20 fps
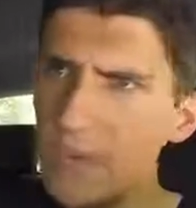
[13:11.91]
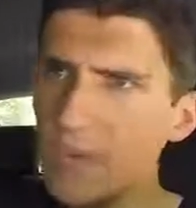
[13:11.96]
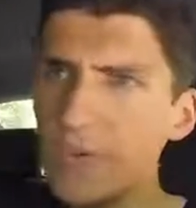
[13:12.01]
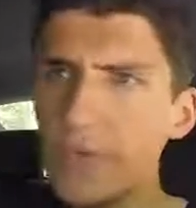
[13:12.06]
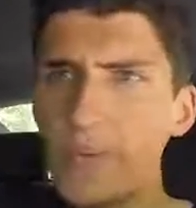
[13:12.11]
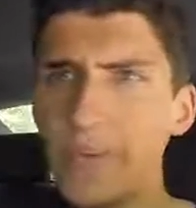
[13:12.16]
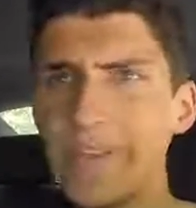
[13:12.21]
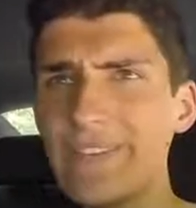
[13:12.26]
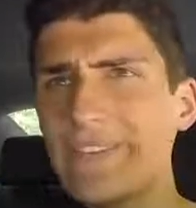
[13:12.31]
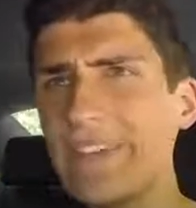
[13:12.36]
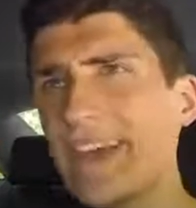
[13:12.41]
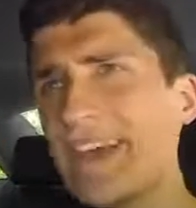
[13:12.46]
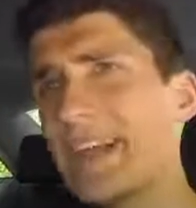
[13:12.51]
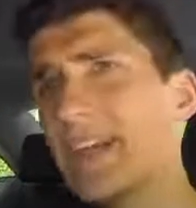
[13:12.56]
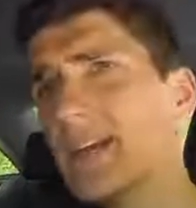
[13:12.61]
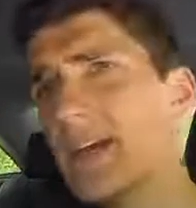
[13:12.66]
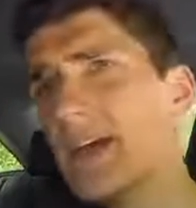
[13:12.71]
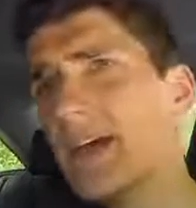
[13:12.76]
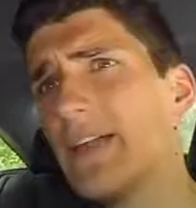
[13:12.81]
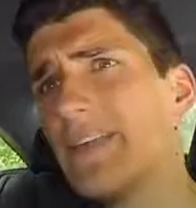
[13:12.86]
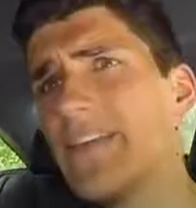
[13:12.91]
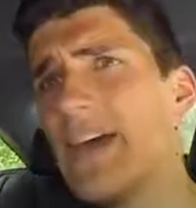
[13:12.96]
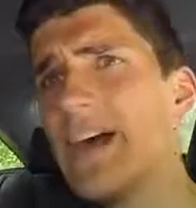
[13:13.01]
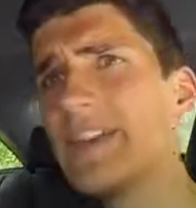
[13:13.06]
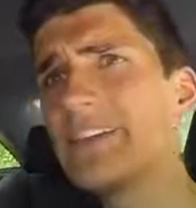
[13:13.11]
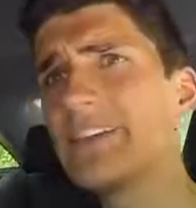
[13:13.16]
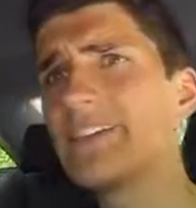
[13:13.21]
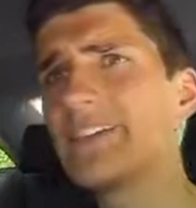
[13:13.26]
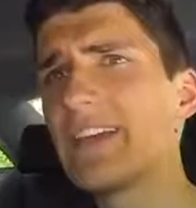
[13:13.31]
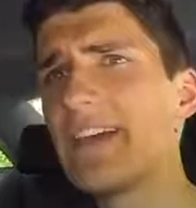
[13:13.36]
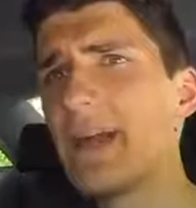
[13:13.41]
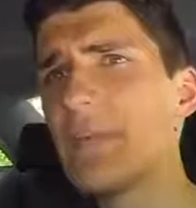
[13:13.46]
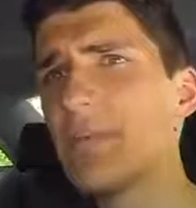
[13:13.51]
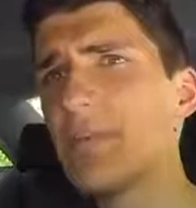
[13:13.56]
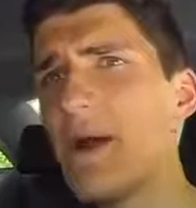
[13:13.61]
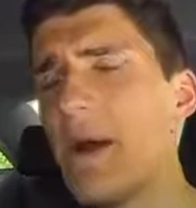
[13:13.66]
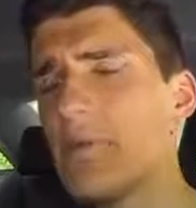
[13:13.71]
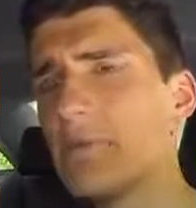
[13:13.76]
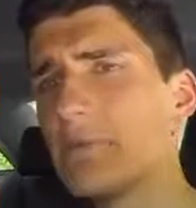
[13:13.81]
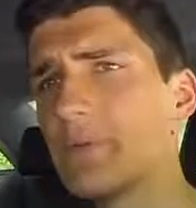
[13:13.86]
So once again, that listing I
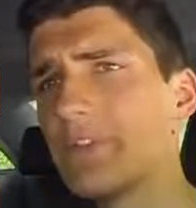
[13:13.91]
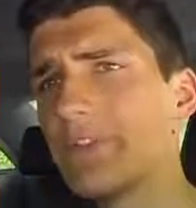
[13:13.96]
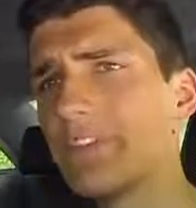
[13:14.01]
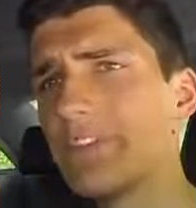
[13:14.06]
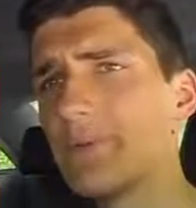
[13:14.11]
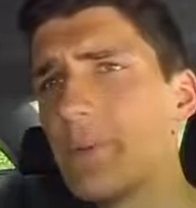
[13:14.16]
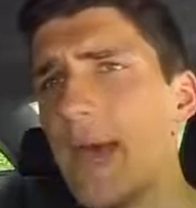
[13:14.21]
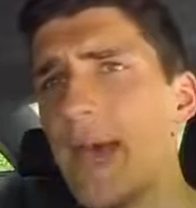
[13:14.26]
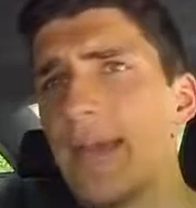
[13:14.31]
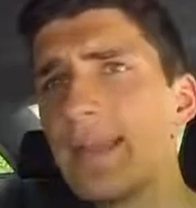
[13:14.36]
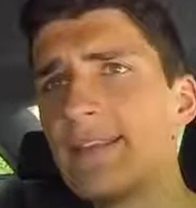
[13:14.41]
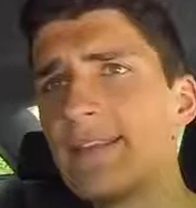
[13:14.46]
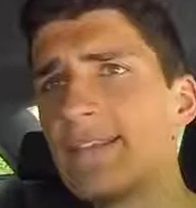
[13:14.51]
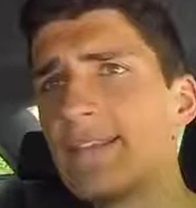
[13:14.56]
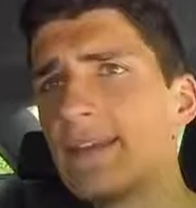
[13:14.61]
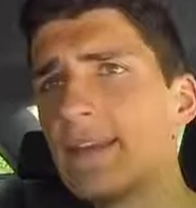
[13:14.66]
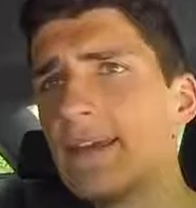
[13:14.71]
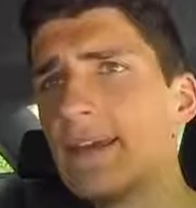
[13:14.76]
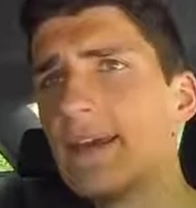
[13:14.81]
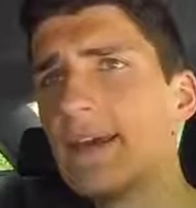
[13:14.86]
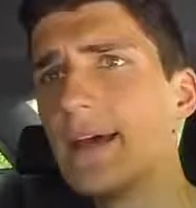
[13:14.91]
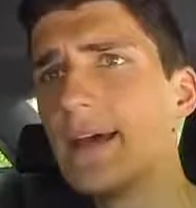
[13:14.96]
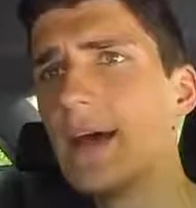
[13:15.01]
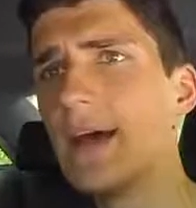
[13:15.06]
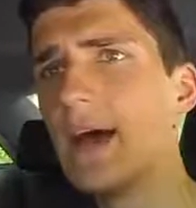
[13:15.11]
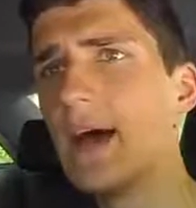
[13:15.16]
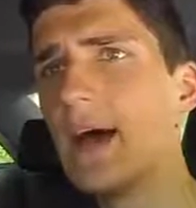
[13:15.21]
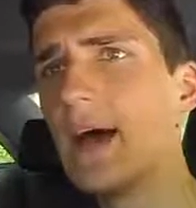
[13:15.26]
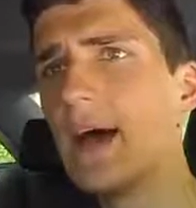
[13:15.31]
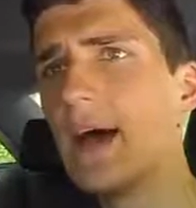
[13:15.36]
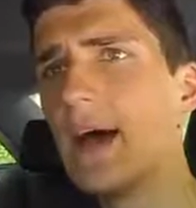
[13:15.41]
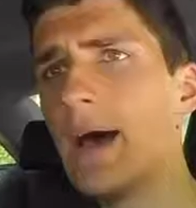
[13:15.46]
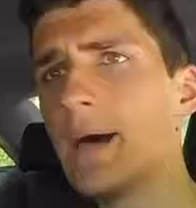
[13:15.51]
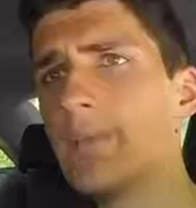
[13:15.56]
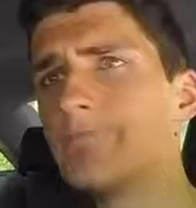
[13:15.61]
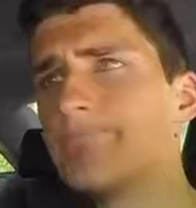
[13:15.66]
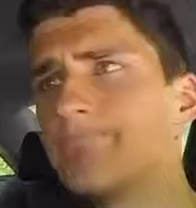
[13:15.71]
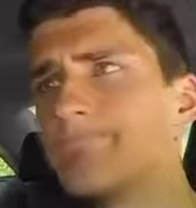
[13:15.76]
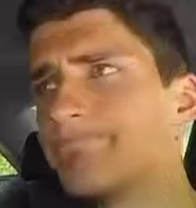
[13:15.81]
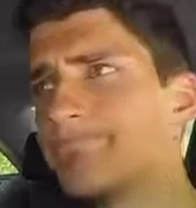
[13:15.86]
probably spent,
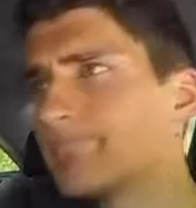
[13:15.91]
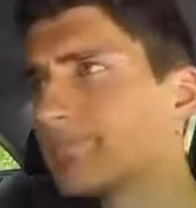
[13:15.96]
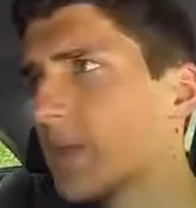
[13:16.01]
I